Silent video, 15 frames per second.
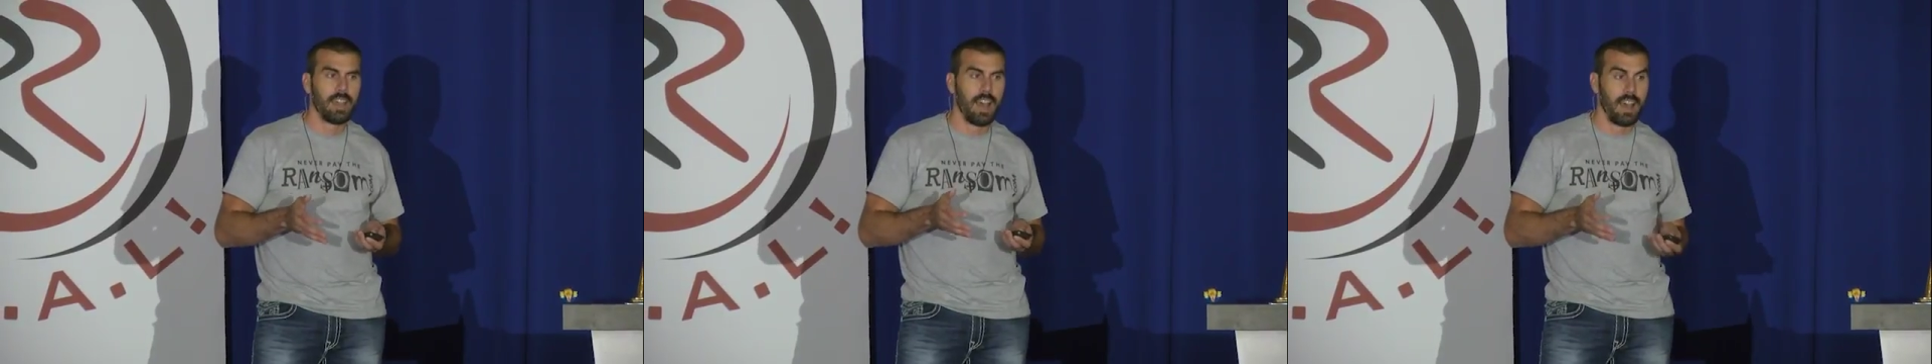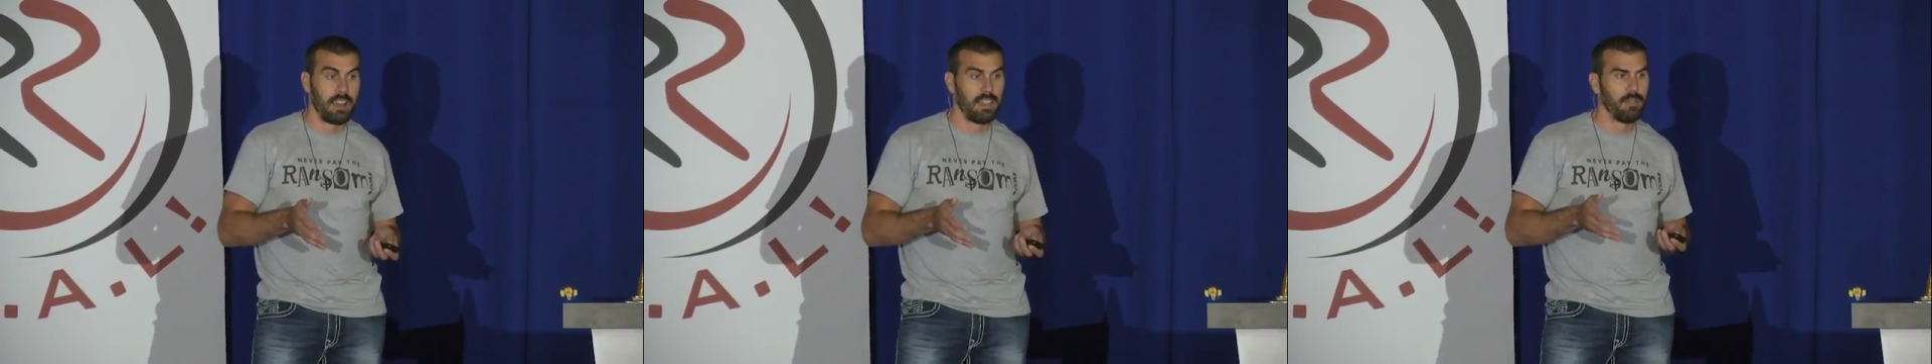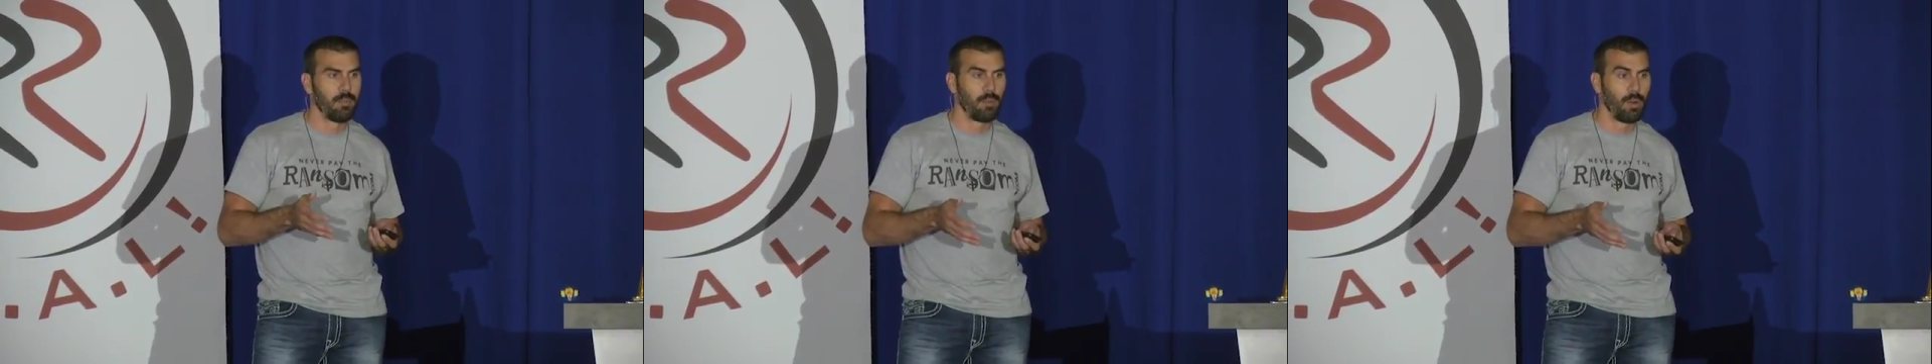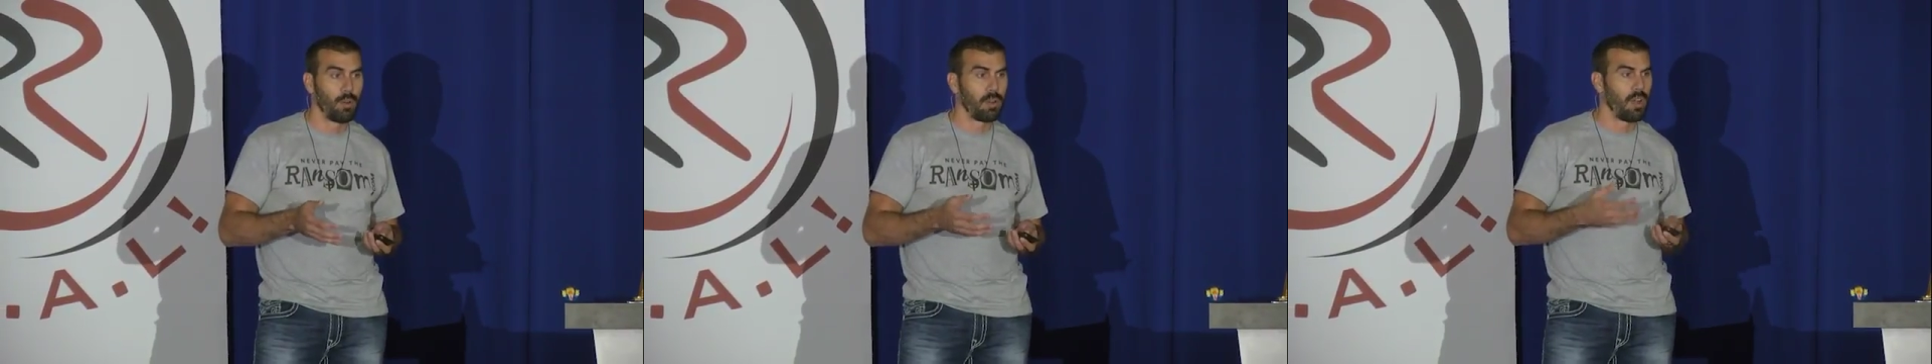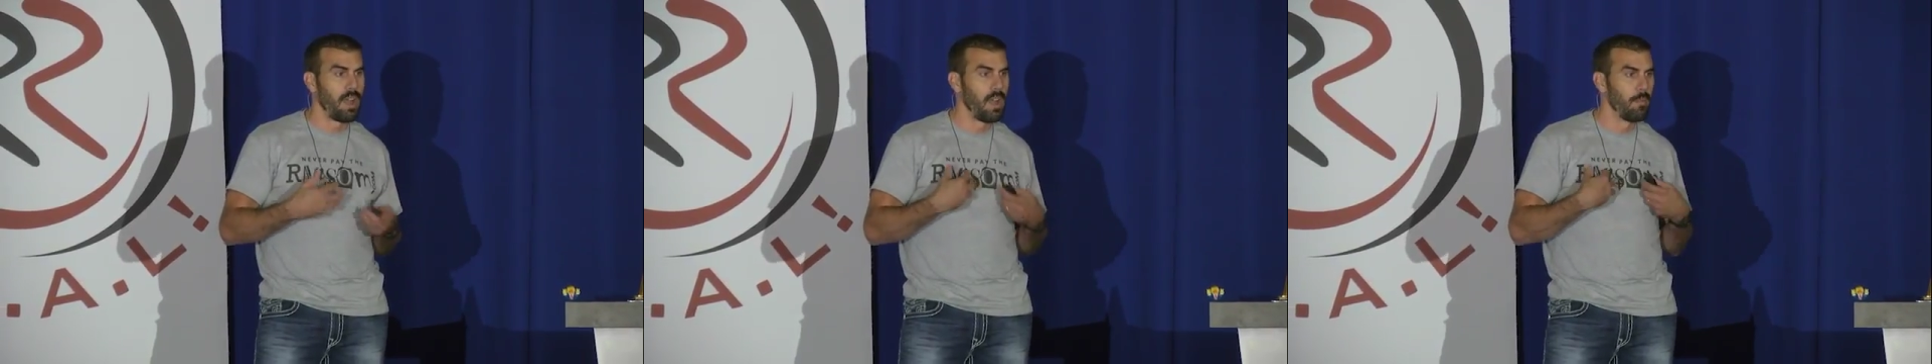out of the
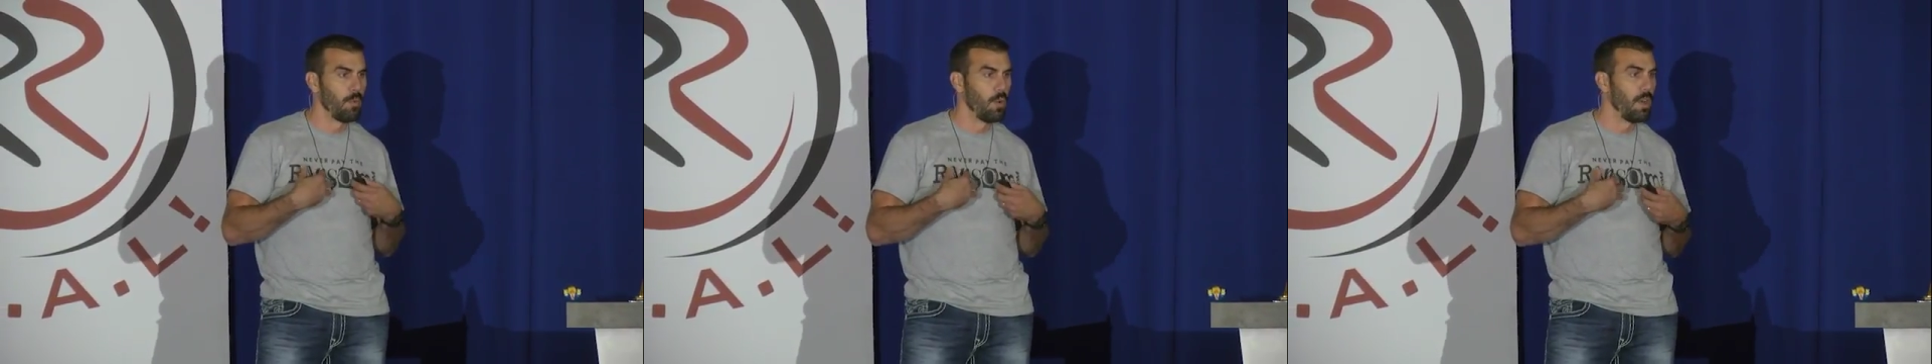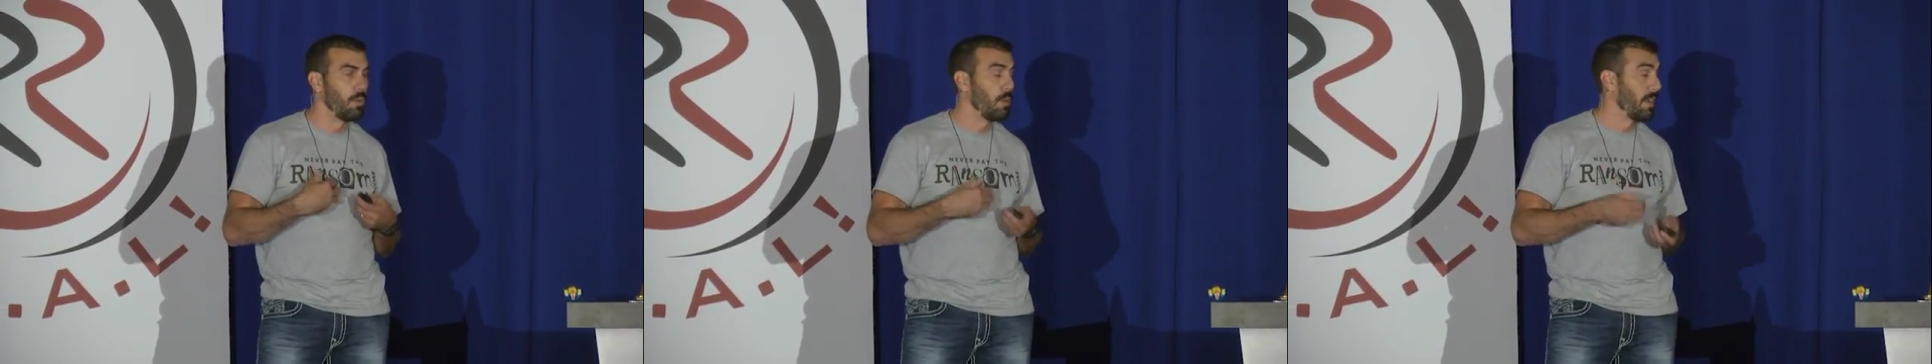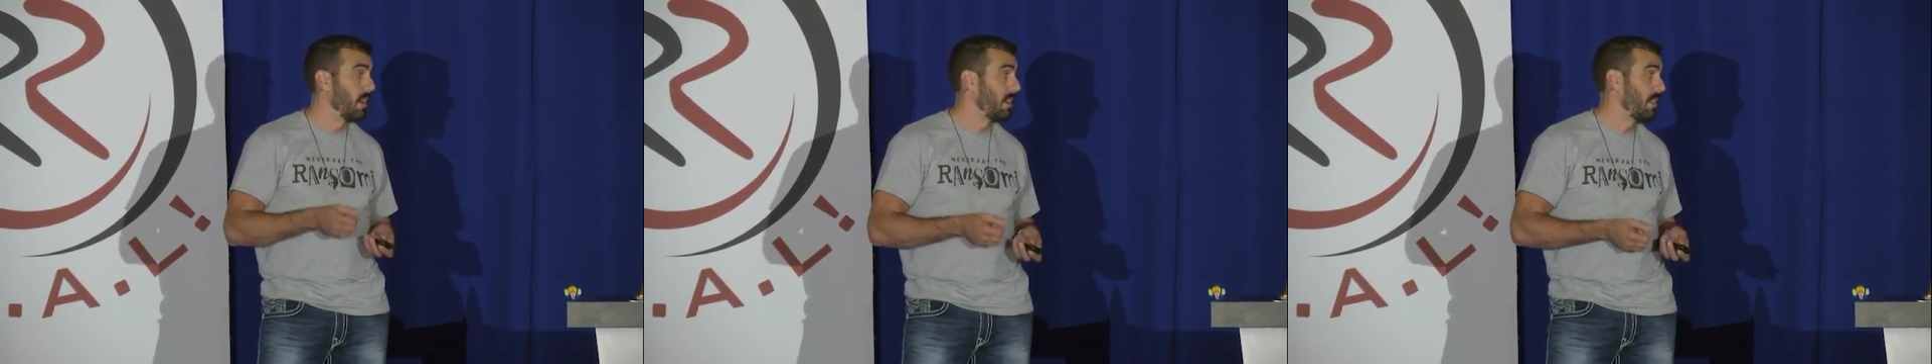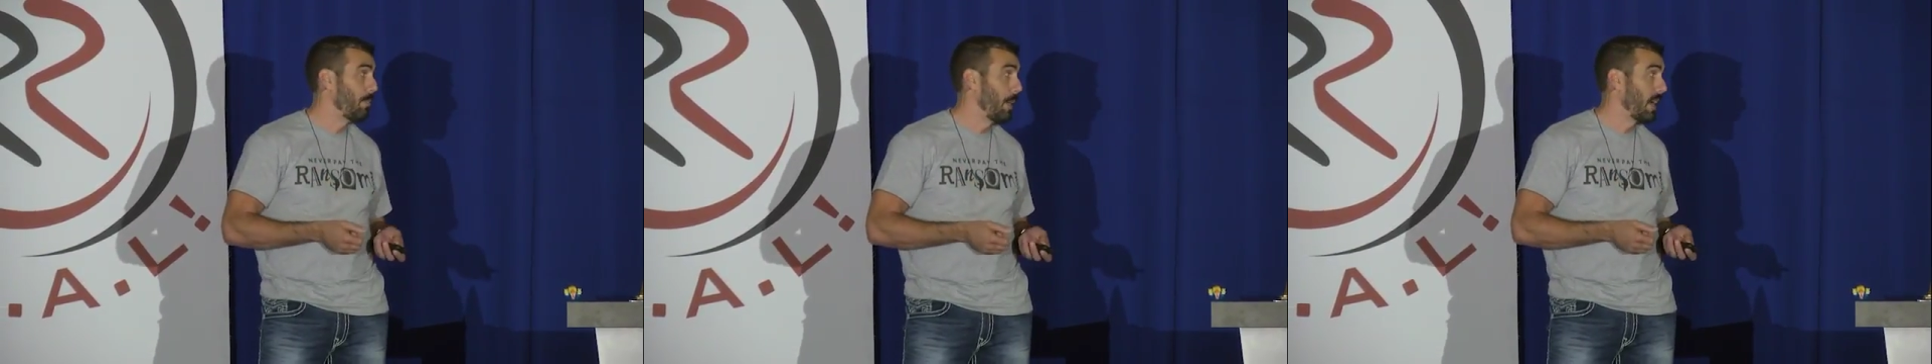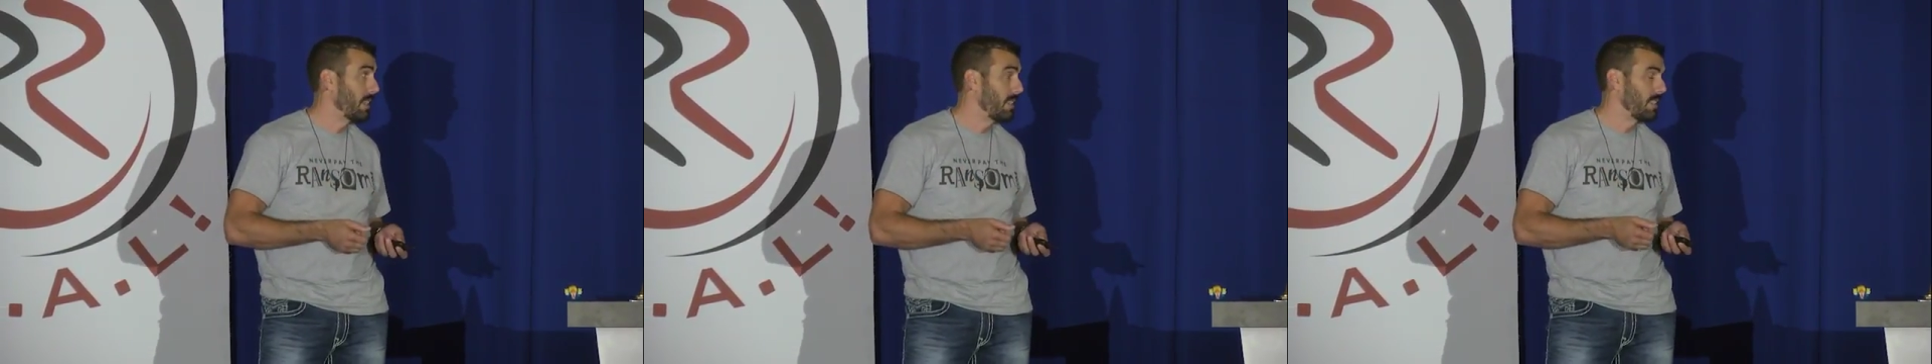program what we
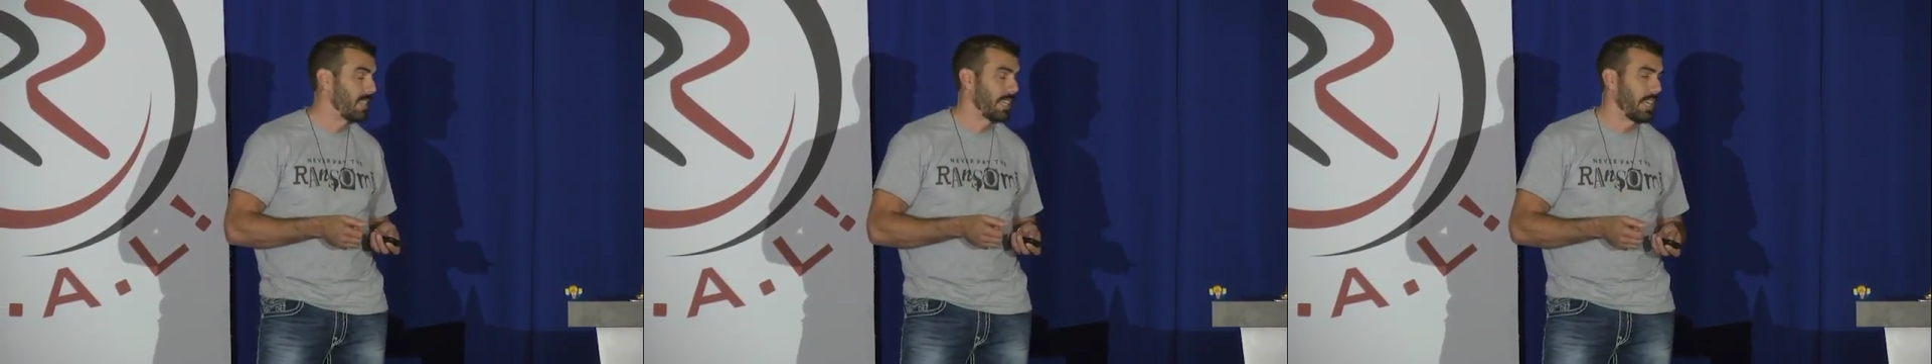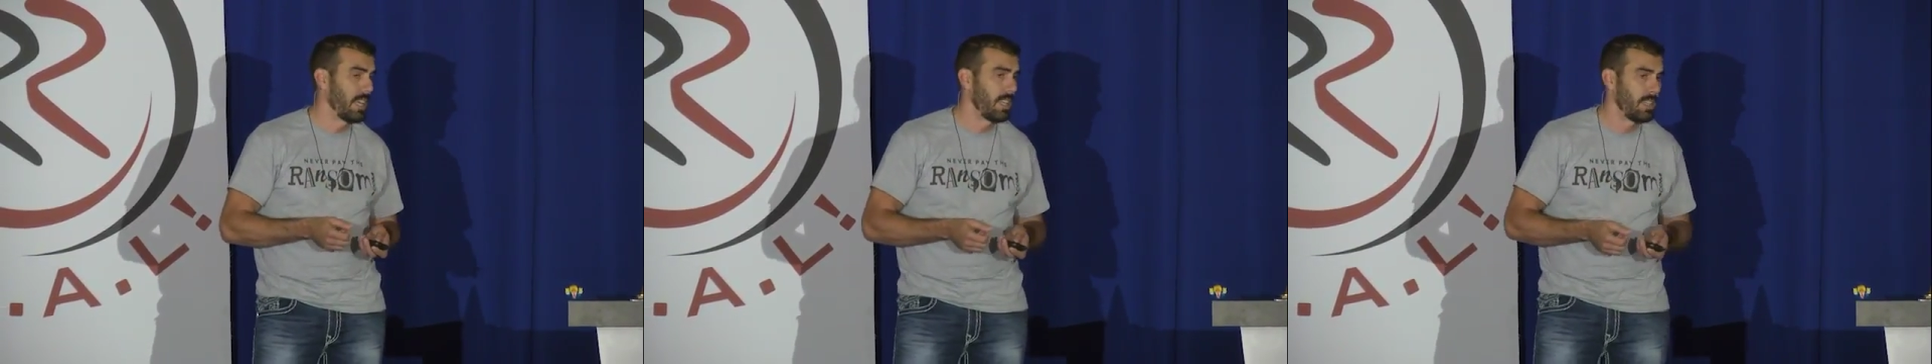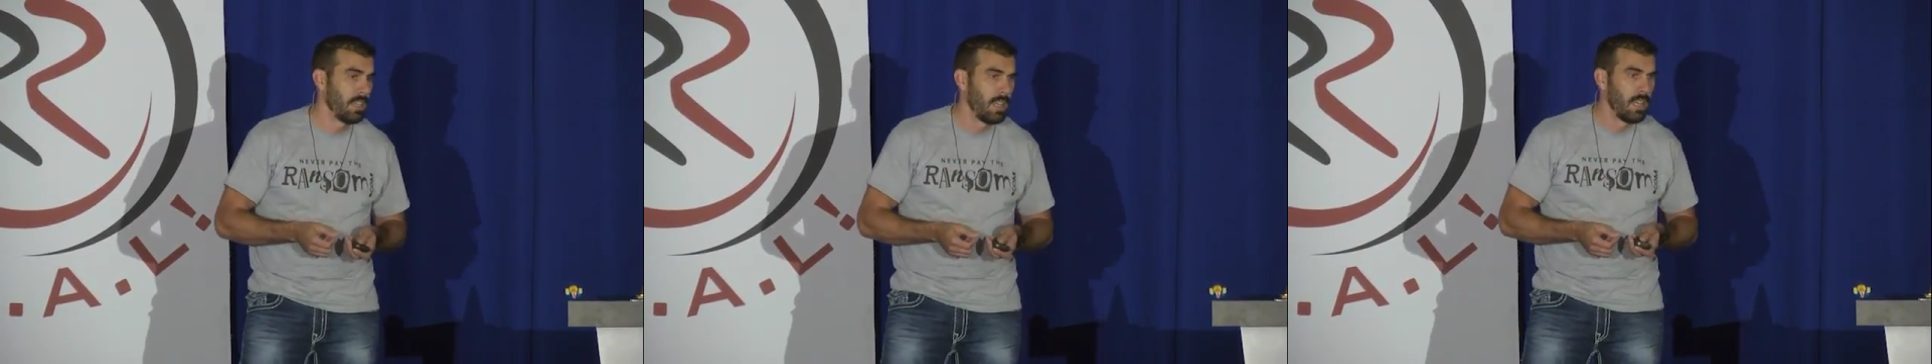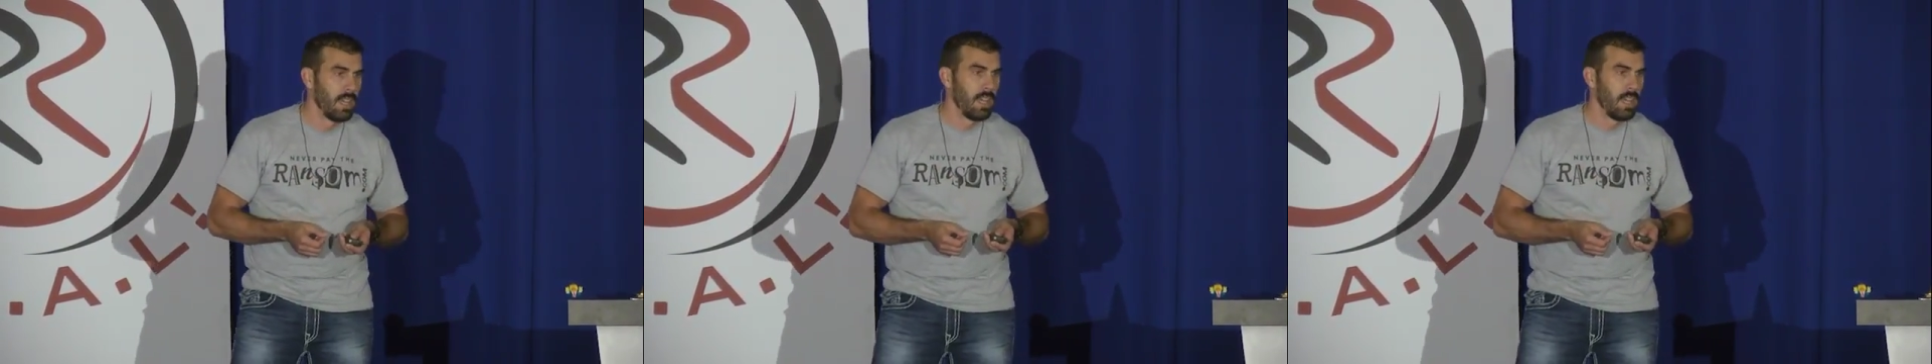expected to get.